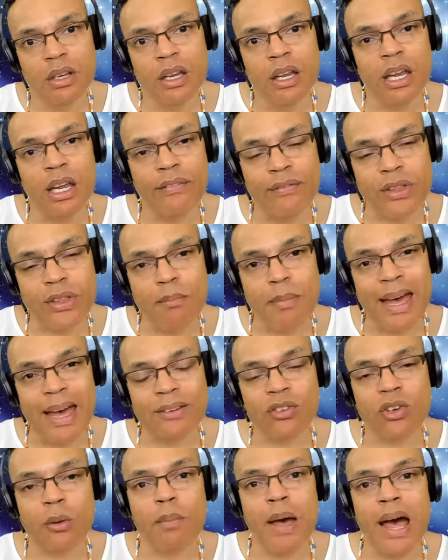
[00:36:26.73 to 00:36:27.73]
If the
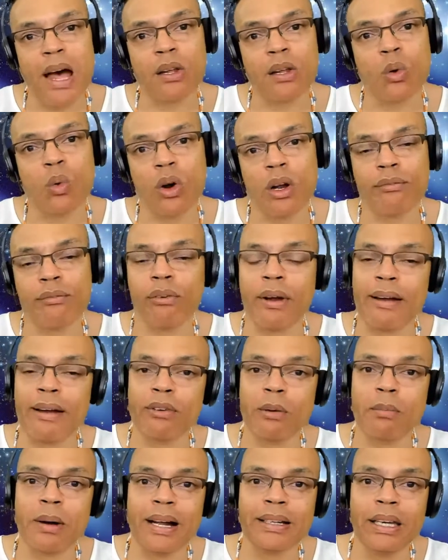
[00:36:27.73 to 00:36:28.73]
magic powder worked for
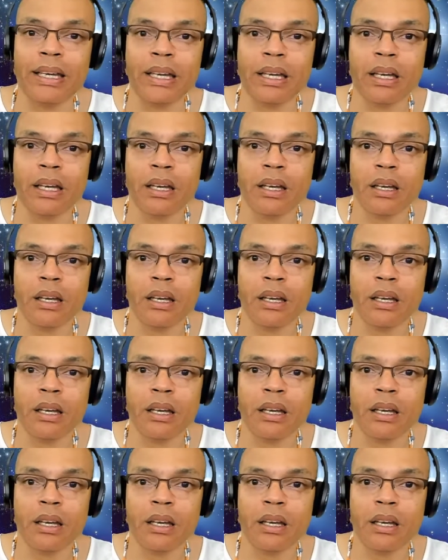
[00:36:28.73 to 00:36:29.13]
everybody,